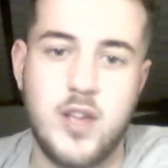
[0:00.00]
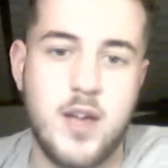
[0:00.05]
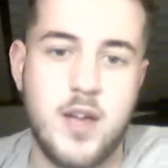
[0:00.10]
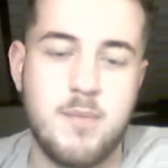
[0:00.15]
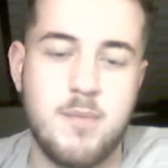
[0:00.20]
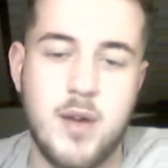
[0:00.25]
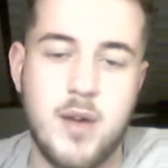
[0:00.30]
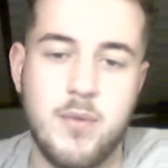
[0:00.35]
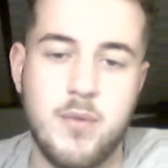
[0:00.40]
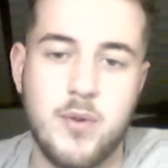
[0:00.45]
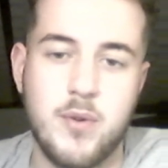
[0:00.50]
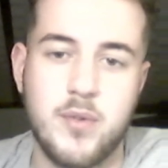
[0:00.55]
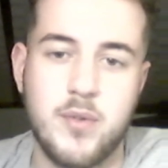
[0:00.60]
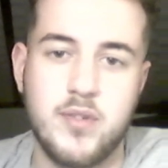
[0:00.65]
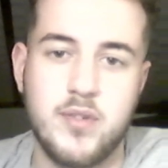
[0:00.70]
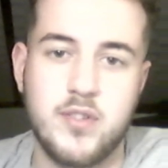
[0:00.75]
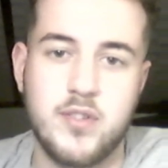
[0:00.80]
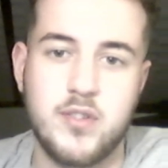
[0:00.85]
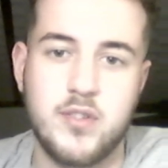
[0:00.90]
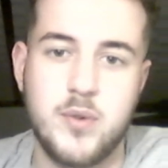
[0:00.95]
my rook
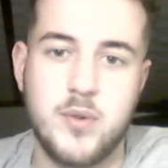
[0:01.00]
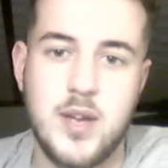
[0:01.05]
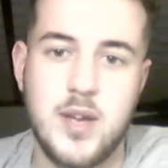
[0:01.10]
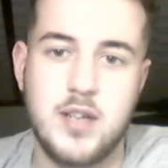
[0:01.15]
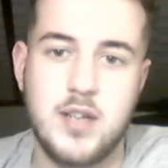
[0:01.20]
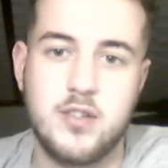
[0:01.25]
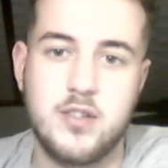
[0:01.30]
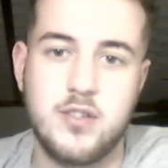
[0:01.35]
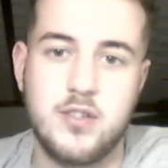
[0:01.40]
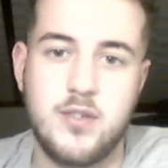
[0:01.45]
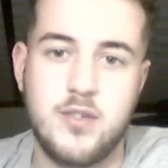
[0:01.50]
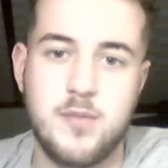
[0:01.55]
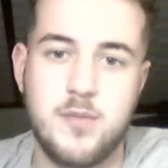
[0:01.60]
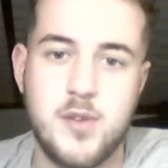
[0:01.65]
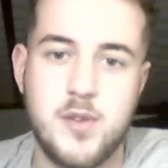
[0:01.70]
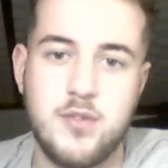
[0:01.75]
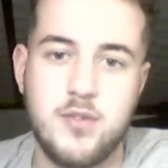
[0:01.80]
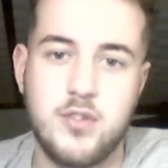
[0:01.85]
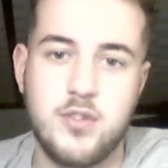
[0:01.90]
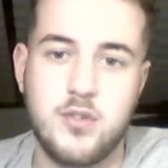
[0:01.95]
with his queen, because if he
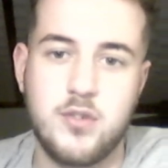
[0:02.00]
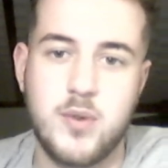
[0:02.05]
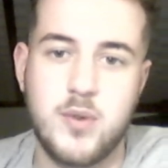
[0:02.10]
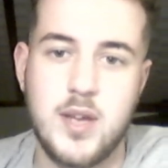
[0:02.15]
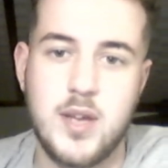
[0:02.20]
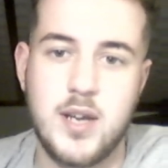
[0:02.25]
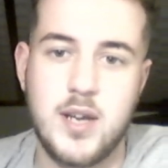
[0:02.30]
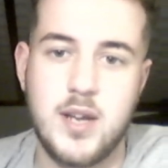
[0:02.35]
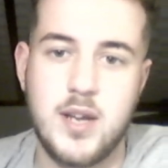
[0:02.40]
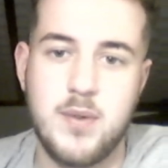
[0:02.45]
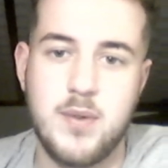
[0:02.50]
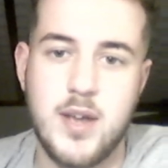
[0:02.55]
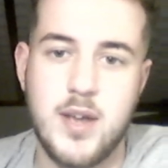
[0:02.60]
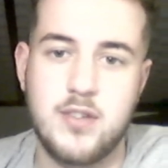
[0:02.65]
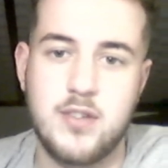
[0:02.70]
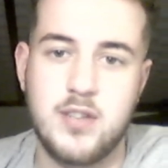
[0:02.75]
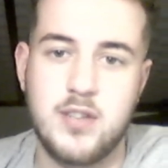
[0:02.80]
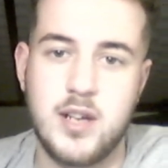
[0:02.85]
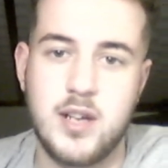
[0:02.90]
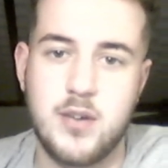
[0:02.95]
moves his queen anywhere,
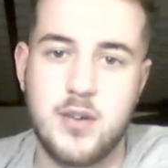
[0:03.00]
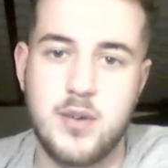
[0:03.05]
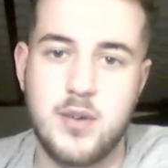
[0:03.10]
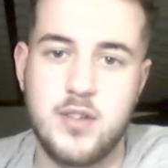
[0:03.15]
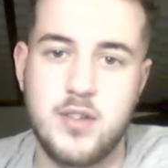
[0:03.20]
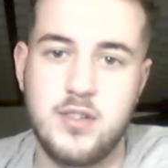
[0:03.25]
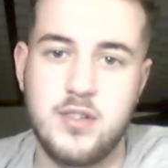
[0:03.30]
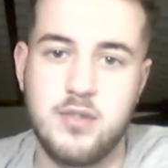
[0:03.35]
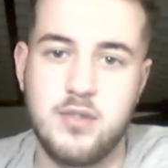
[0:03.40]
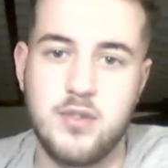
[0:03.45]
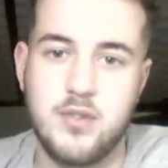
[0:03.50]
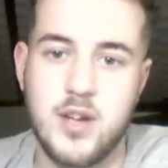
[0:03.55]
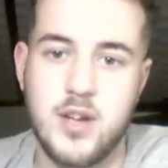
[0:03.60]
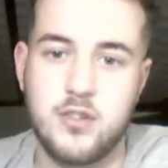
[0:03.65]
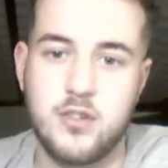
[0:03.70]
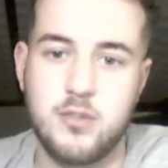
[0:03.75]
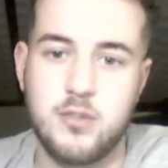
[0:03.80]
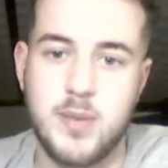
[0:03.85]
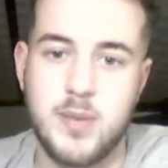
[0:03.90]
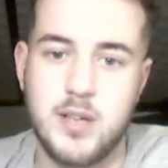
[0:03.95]
say like queen c3, I
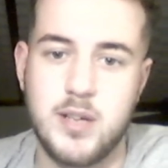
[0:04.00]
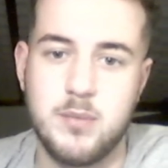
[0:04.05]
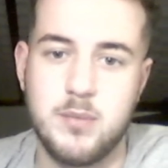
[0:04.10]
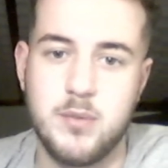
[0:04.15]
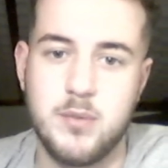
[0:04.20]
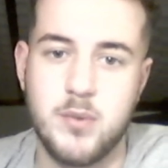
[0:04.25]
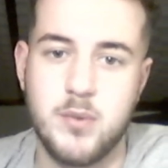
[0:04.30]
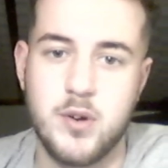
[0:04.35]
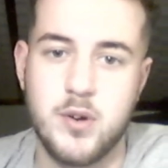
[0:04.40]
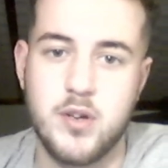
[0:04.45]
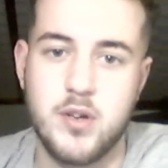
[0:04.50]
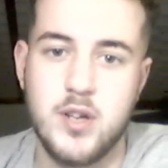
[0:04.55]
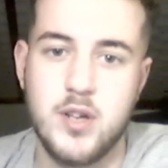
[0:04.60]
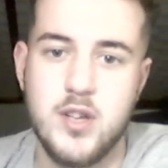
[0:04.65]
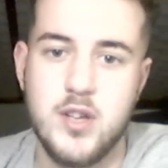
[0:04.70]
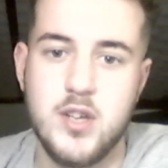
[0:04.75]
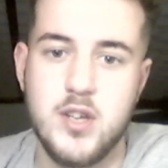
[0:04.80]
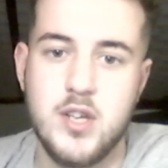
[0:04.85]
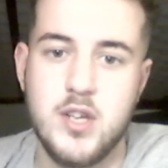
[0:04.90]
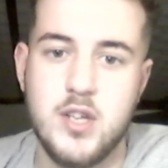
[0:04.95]
just pick up the rook.
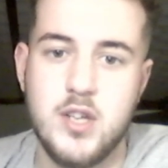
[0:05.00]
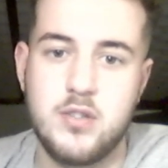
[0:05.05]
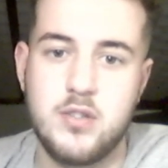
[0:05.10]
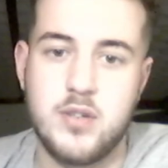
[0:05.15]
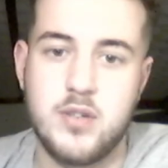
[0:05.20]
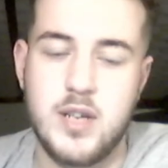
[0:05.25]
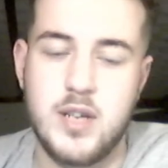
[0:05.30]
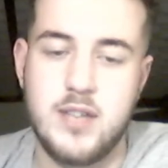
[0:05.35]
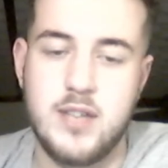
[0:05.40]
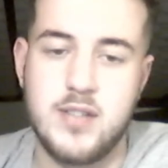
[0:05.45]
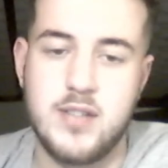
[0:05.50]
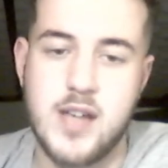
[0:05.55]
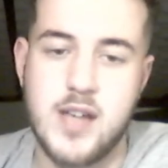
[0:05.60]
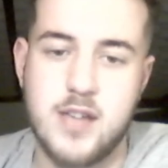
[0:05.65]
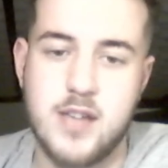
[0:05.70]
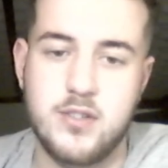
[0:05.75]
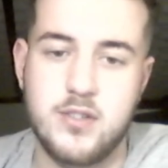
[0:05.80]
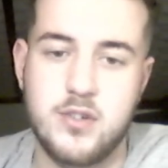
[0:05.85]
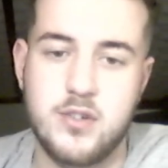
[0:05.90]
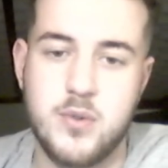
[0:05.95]
So at least he
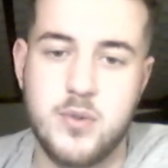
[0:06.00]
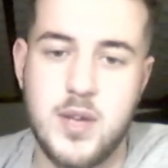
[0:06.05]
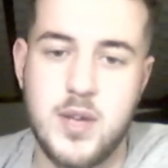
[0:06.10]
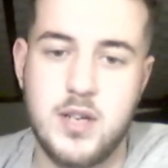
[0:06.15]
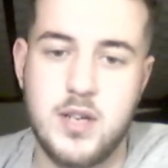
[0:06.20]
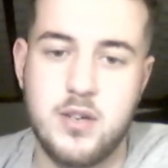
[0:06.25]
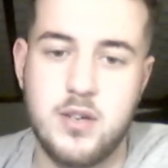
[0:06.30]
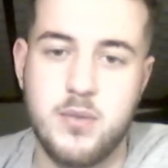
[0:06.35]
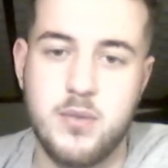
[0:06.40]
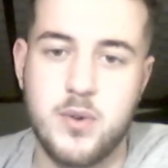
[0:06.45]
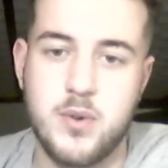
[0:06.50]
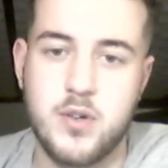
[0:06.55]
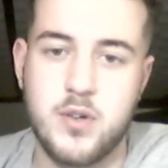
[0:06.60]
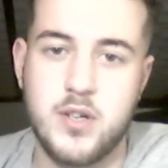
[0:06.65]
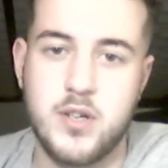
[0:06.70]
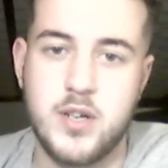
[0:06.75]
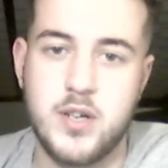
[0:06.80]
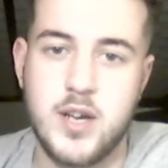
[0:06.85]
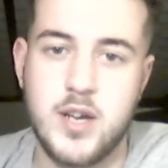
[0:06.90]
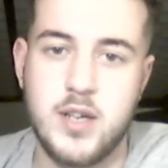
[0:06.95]
gets a queen and a rook
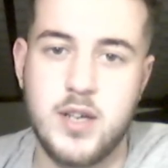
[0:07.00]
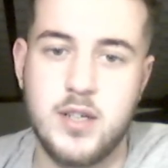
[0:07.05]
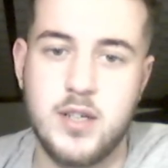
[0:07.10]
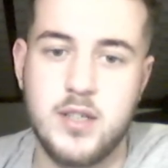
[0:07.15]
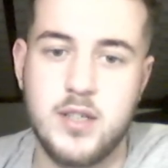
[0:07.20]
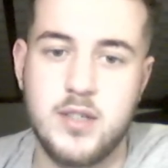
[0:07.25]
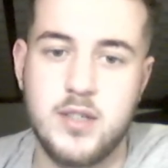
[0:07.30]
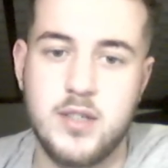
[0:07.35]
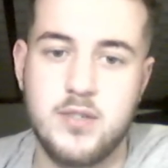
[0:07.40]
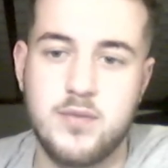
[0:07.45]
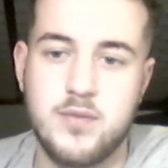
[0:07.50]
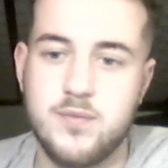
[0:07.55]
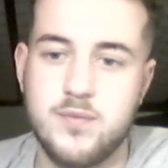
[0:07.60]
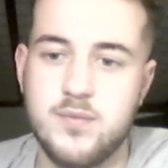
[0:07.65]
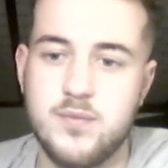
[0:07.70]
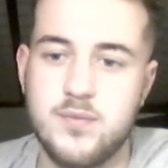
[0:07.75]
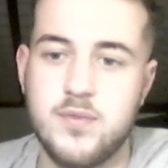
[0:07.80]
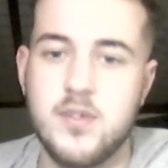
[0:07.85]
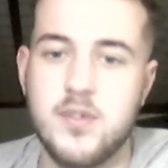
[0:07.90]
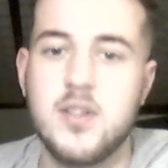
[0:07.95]
and a knight.
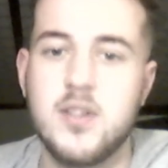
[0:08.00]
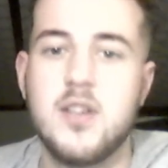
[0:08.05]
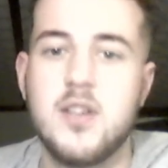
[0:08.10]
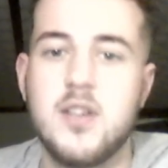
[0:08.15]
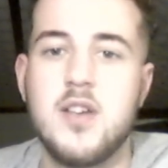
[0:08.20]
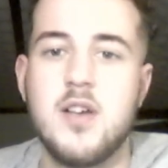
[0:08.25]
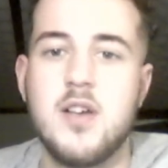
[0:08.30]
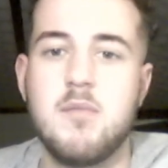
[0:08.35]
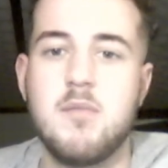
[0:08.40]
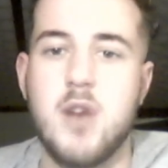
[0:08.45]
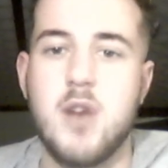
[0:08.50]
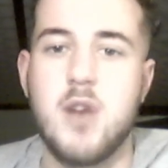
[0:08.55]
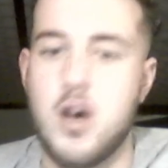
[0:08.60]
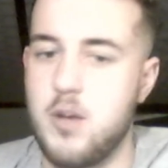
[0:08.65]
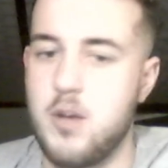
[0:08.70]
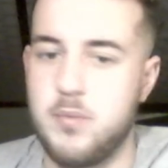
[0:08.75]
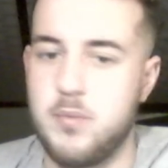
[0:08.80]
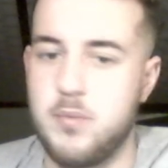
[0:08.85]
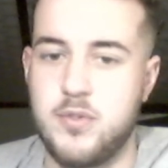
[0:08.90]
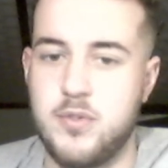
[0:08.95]

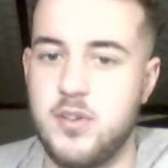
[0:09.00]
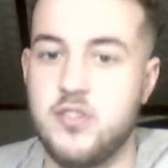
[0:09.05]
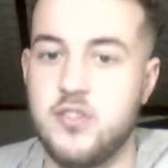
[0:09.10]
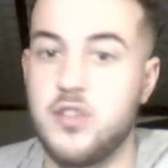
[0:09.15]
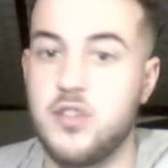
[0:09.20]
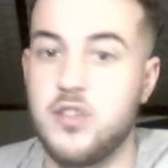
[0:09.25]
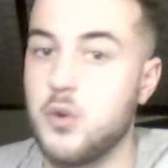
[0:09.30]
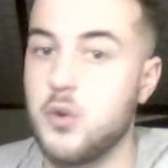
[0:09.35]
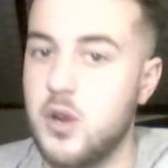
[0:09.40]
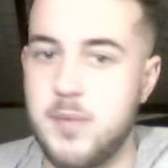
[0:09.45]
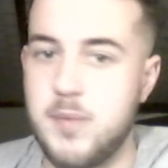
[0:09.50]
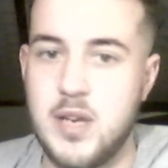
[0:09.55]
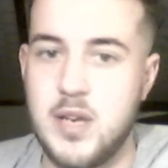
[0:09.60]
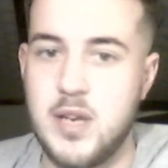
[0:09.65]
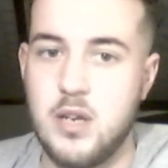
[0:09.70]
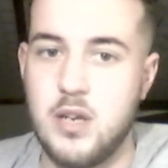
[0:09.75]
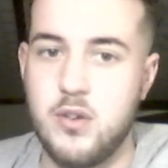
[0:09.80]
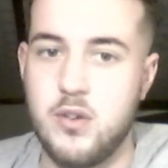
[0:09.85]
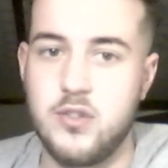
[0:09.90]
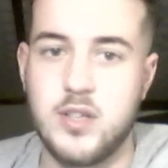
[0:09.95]
But obviously he's still going to be
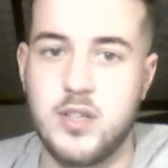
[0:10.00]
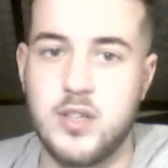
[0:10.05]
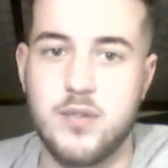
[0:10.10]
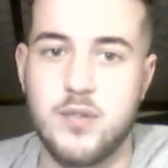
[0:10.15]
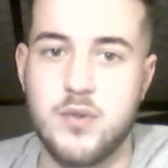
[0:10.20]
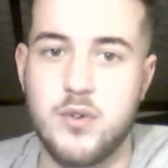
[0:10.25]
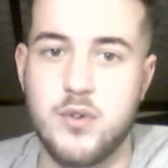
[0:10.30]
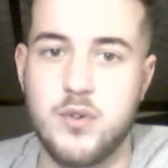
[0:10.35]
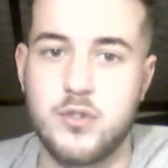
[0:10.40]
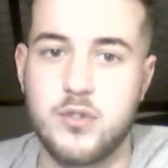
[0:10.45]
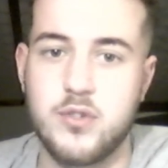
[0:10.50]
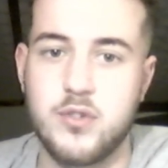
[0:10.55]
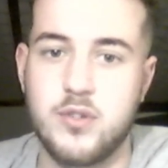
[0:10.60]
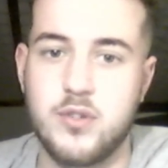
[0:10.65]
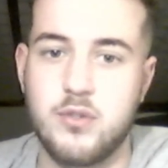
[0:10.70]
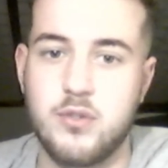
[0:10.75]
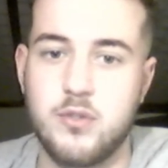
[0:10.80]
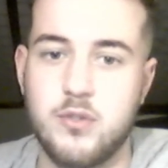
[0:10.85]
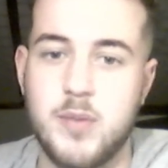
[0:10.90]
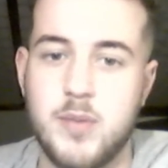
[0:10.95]
losing, of course, because
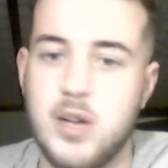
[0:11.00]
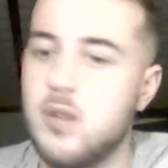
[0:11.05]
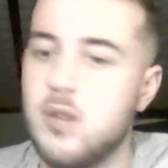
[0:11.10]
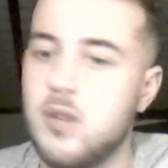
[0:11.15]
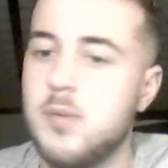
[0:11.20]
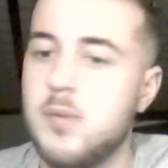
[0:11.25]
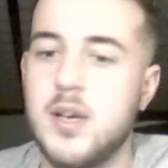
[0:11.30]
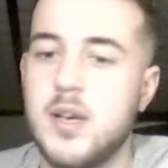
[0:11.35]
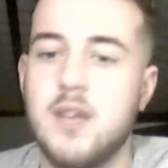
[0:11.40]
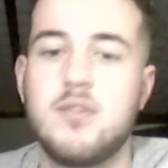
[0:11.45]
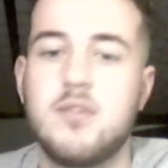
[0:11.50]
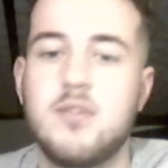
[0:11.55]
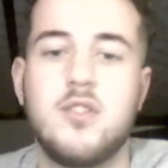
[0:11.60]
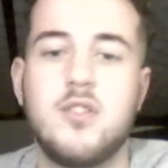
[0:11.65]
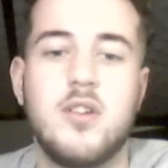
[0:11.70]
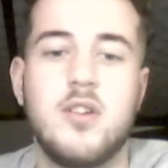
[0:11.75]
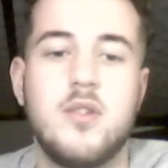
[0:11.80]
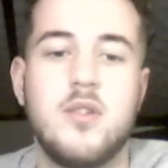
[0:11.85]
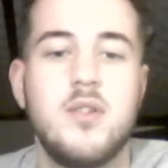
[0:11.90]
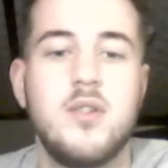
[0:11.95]
I'll just pick up on
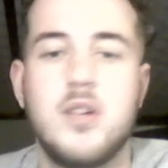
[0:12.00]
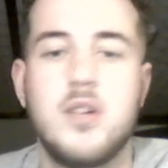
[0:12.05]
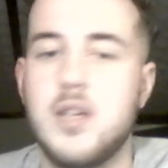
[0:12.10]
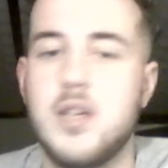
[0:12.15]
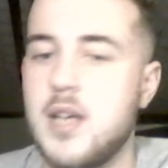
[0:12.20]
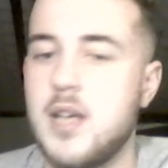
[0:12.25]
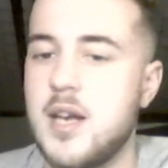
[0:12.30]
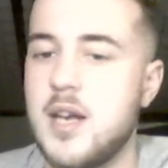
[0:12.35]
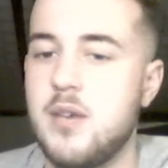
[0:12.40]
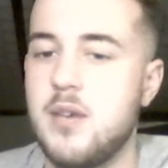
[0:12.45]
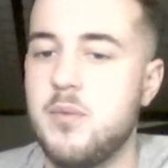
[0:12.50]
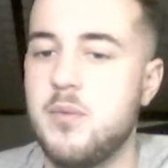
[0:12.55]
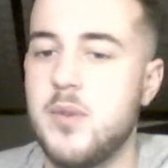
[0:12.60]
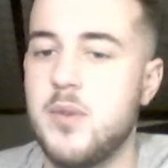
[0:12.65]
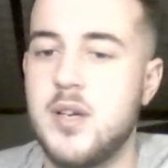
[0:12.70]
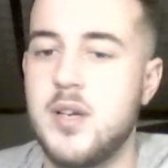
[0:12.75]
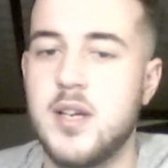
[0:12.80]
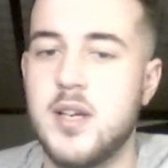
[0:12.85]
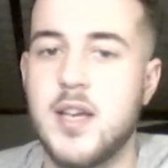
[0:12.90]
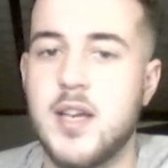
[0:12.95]
f2 and then
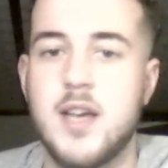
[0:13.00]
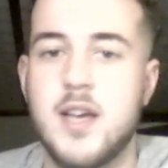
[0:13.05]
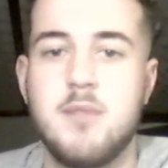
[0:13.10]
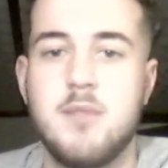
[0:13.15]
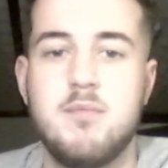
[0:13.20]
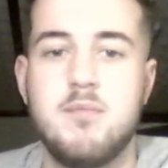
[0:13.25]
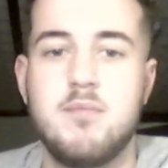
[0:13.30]
win the game.